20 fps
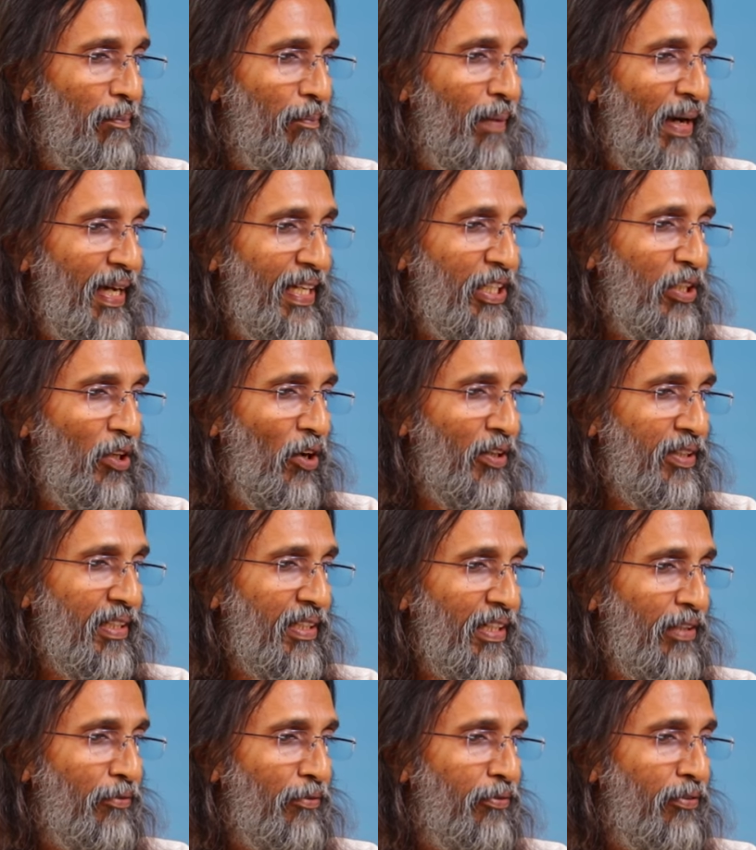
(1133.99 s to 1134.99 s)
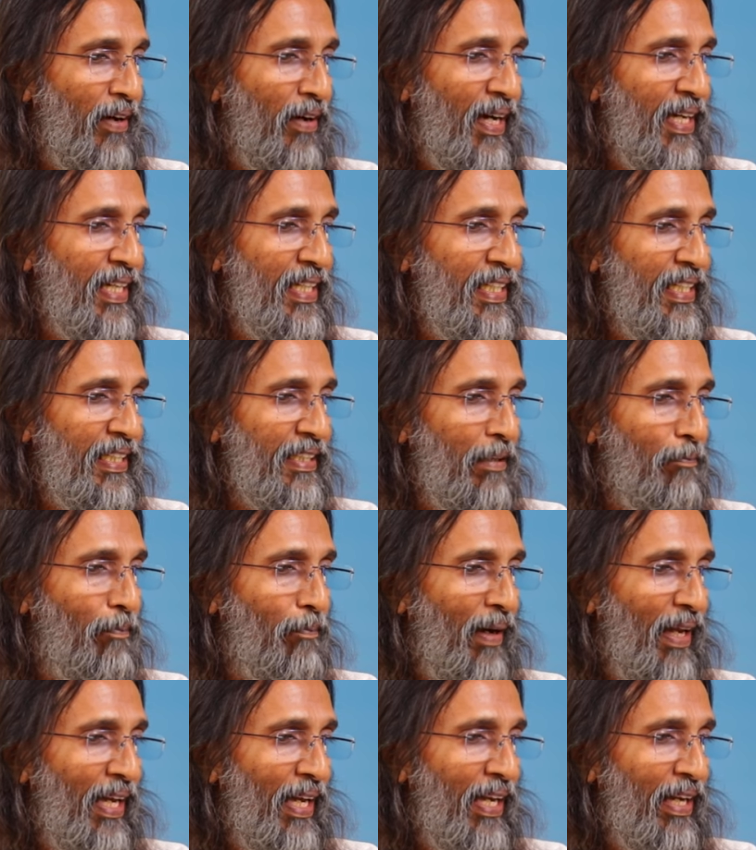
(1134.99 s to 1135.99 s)
by not confining the
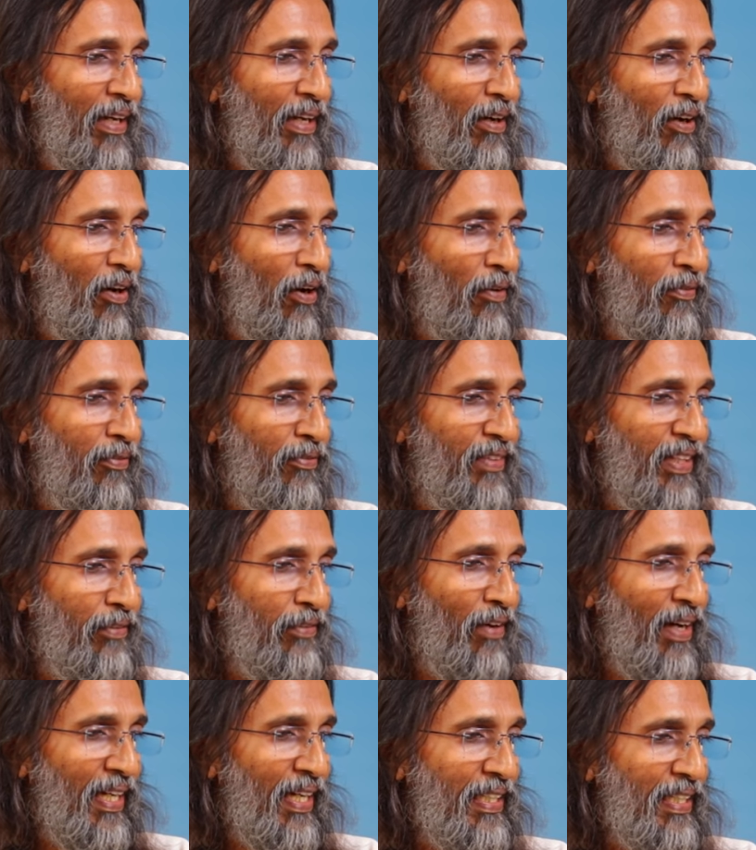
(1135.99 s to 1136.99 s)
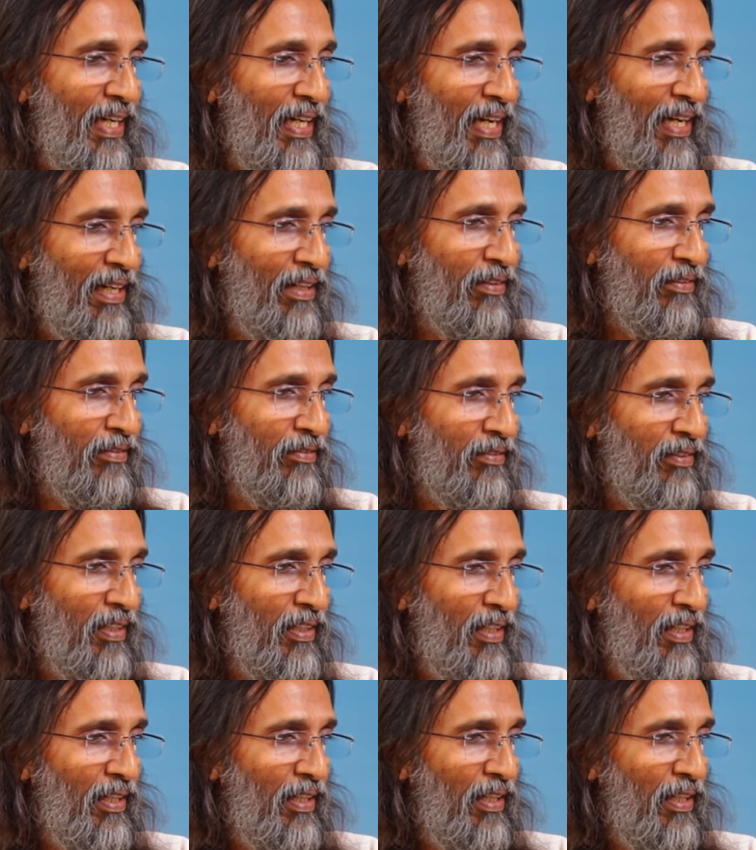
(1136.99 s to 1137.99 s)
play of divine love
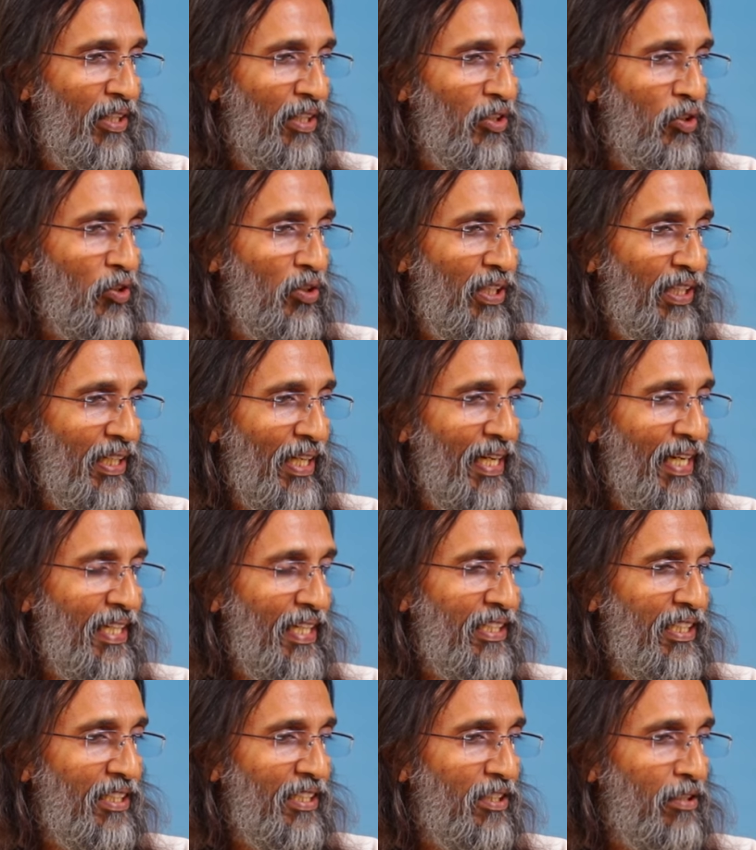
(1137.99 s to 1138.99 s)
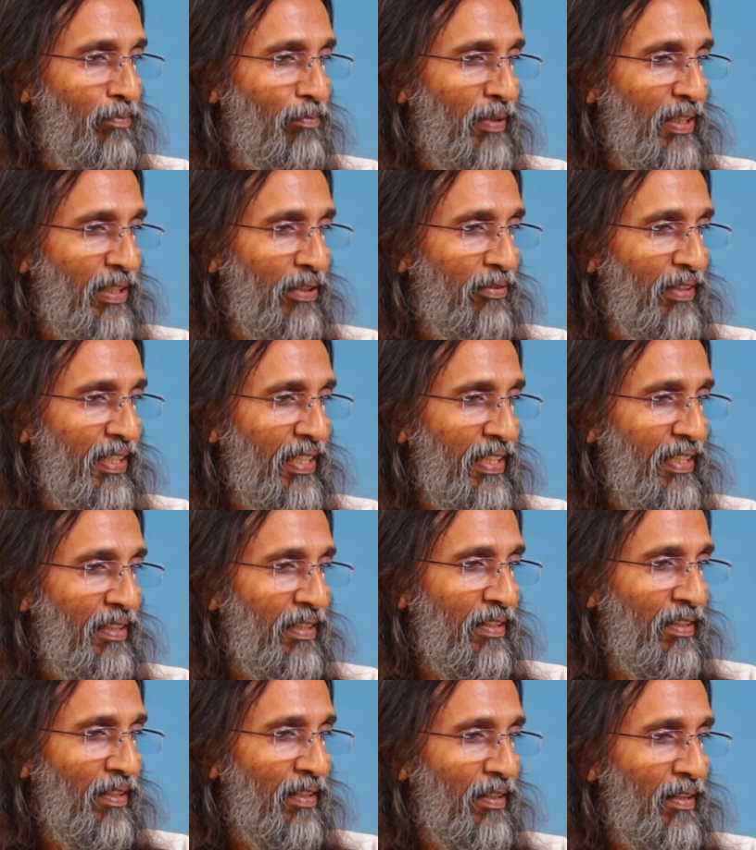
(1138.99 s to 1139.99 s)
to the relations
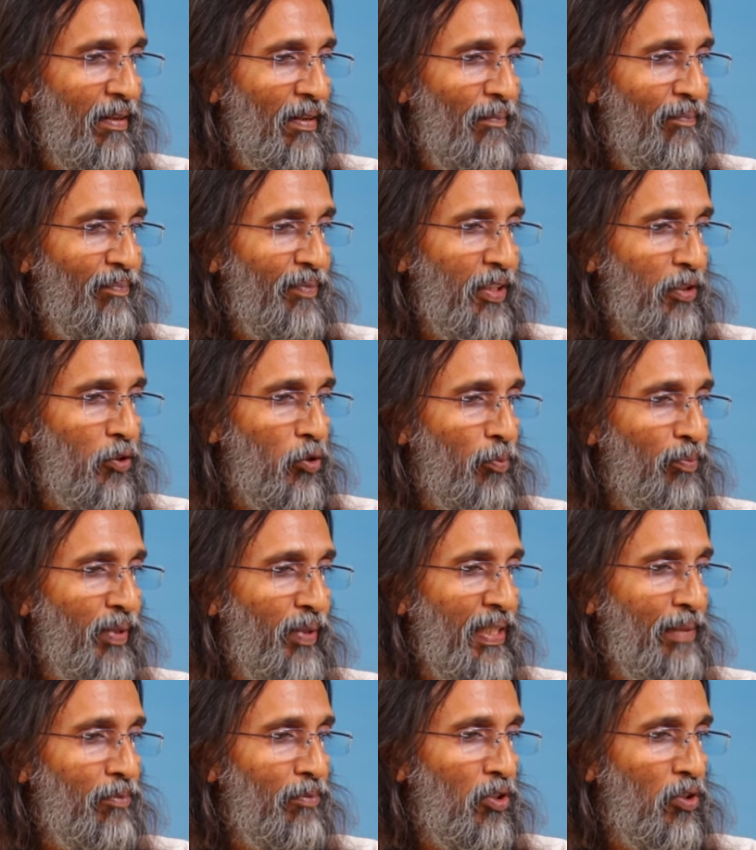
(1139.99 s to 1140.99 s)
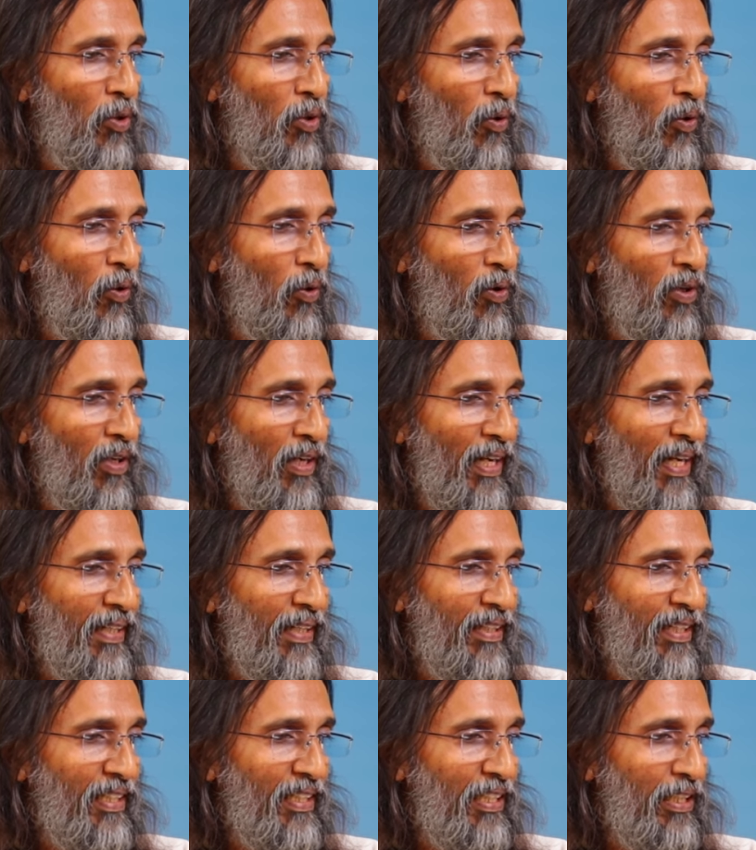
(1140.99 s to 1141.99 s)
between the Supreme Soul
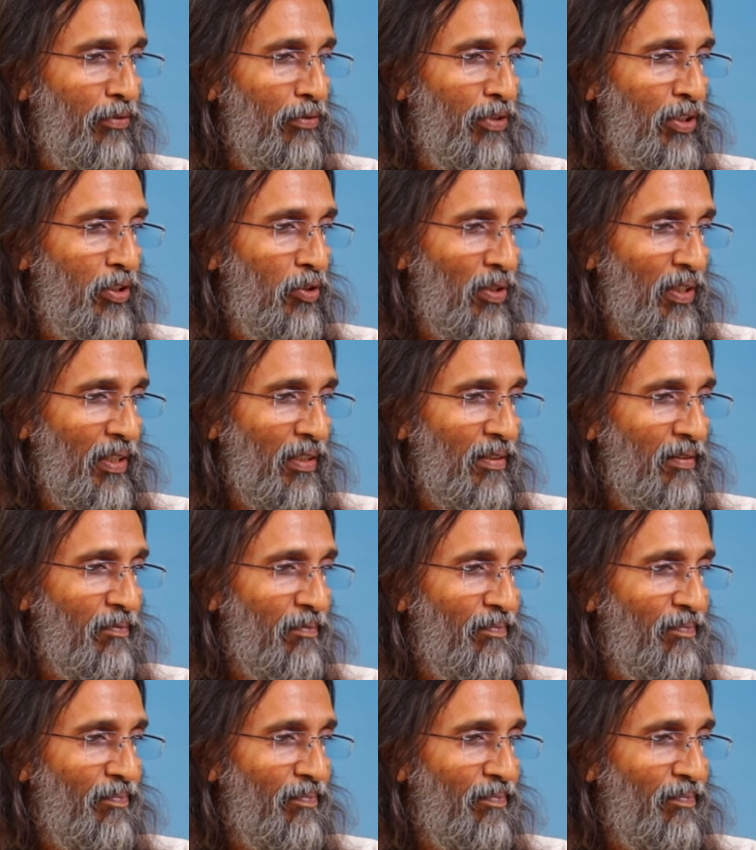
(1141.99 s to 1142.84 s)
and the individual,